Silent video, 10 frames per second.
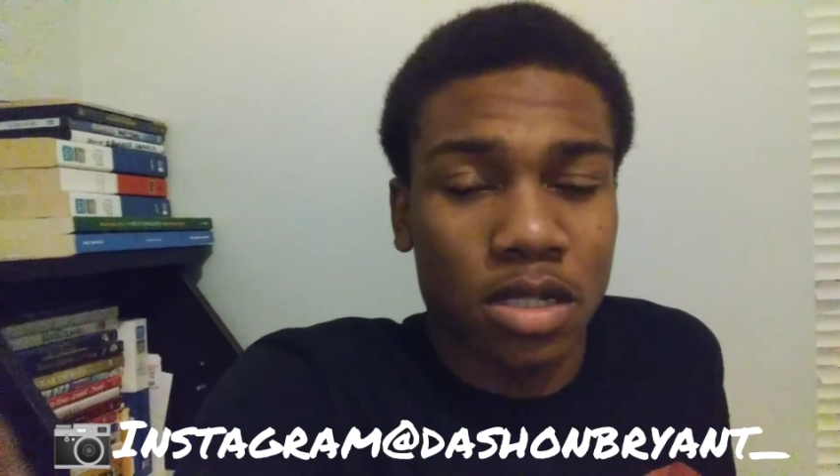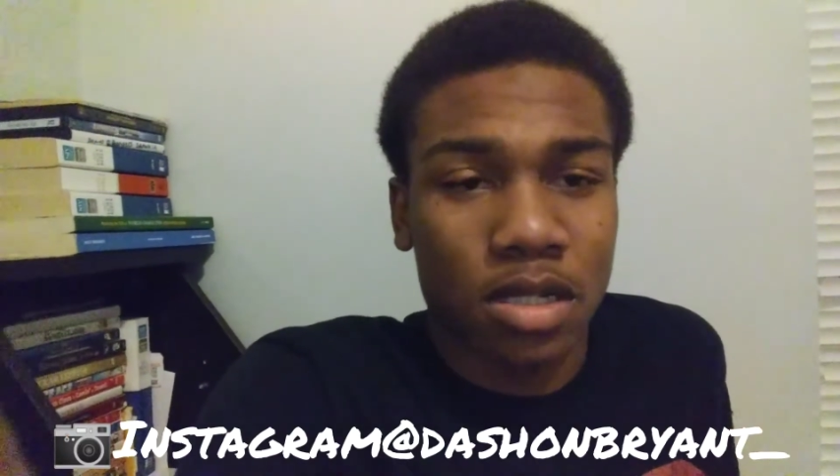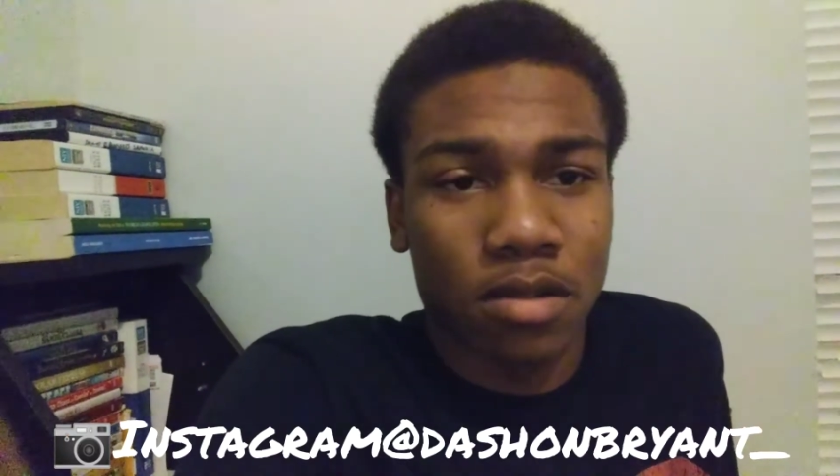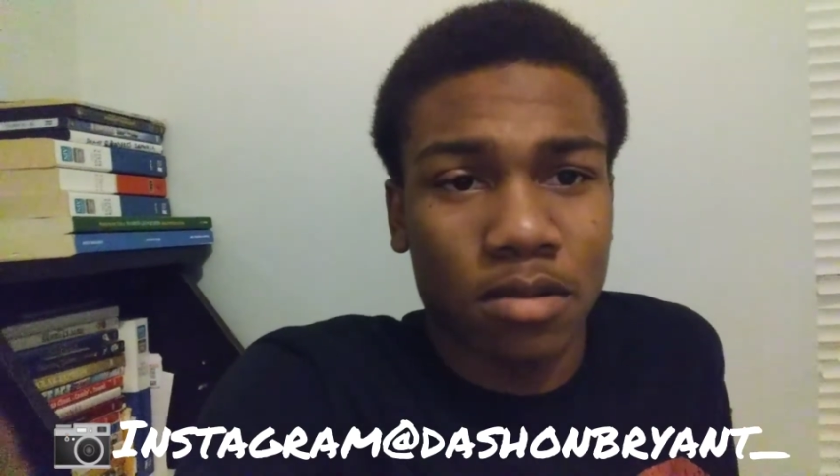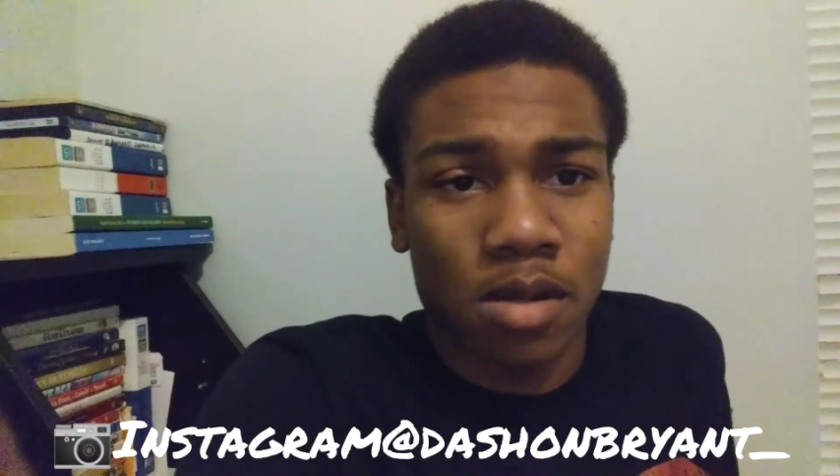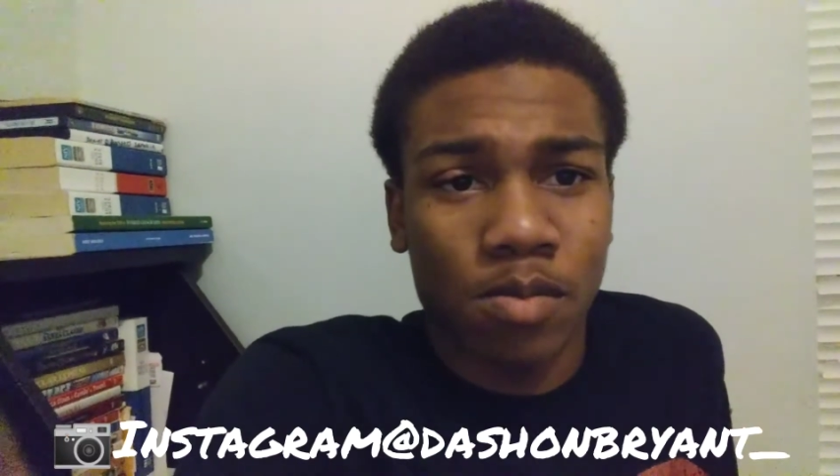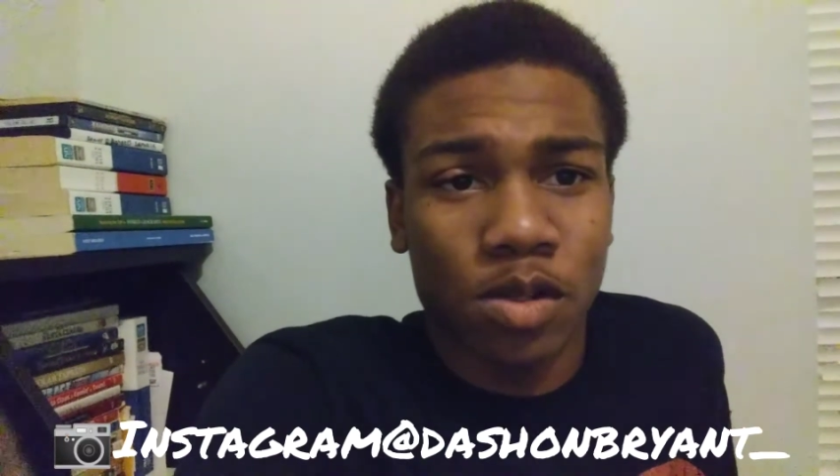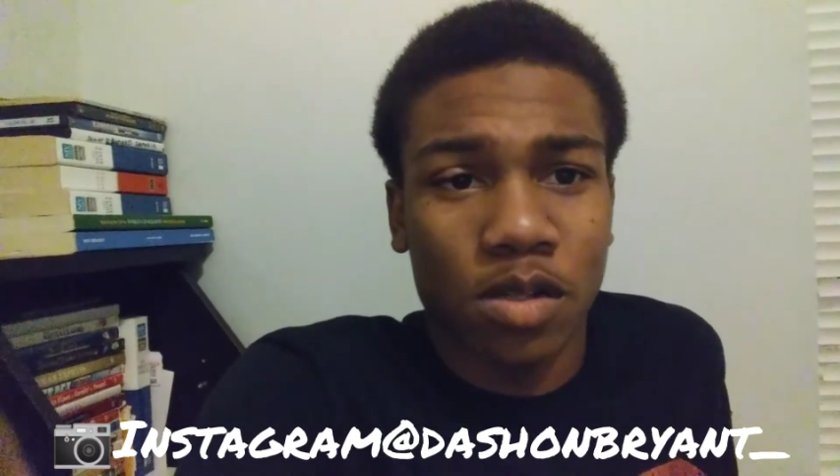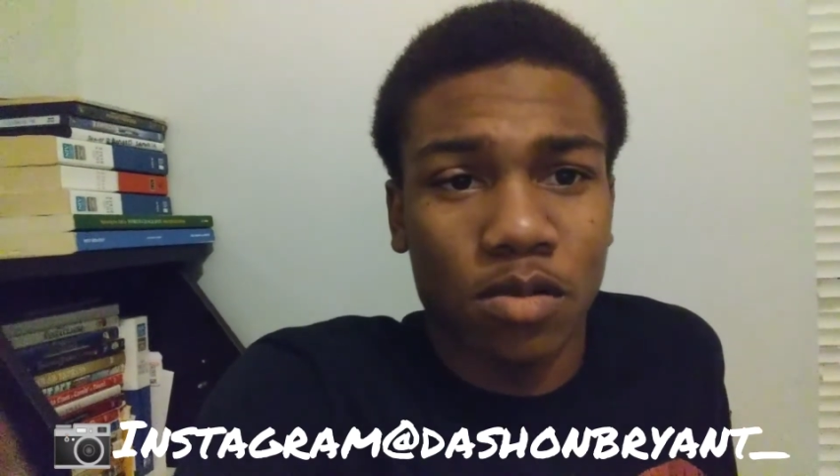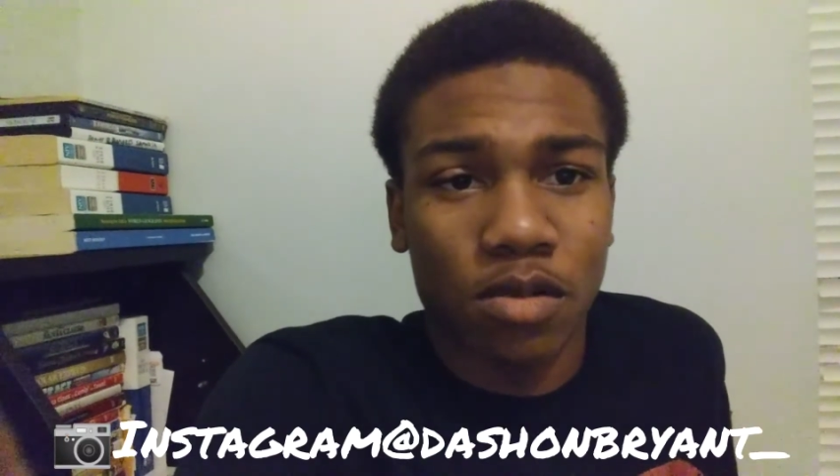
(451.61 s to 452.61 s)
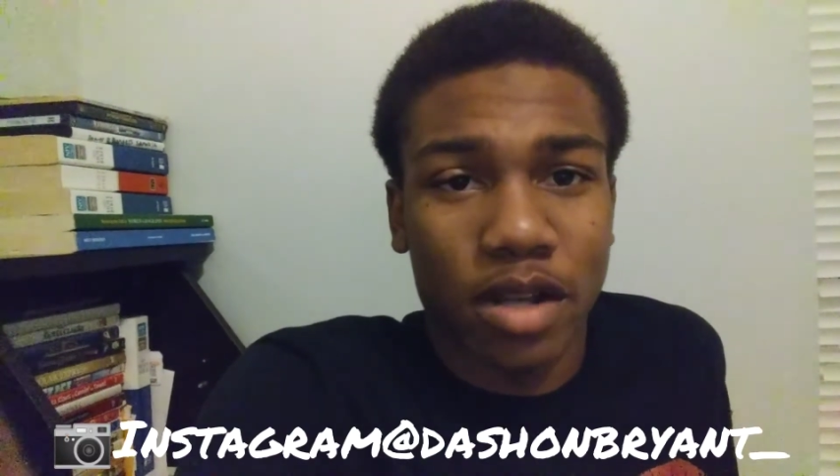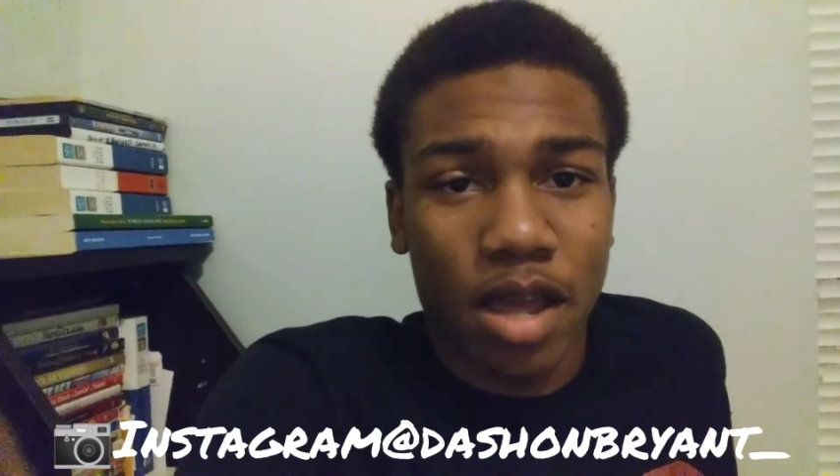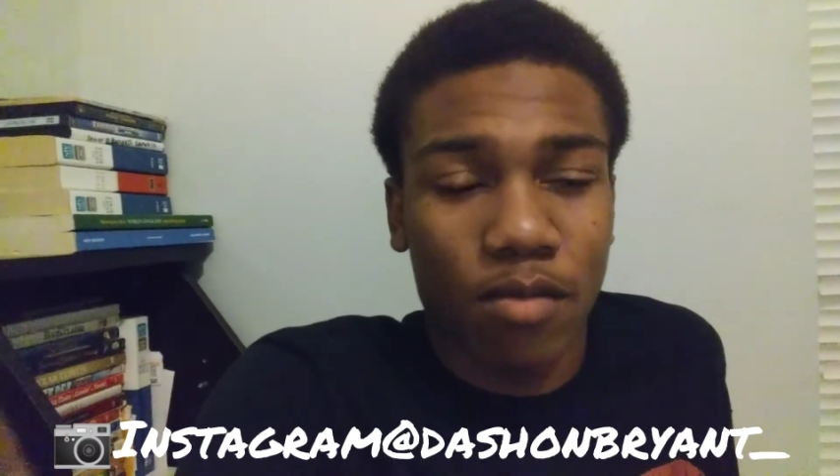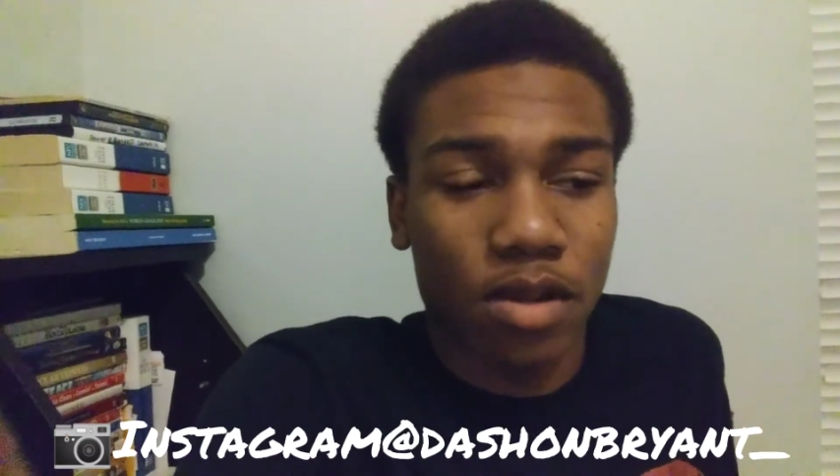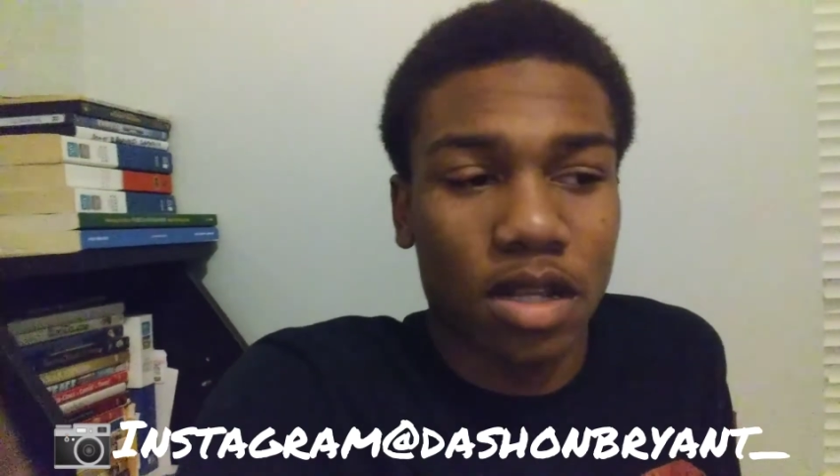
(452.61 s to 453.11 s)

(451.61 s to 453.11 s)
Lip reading: so I'm good on that one.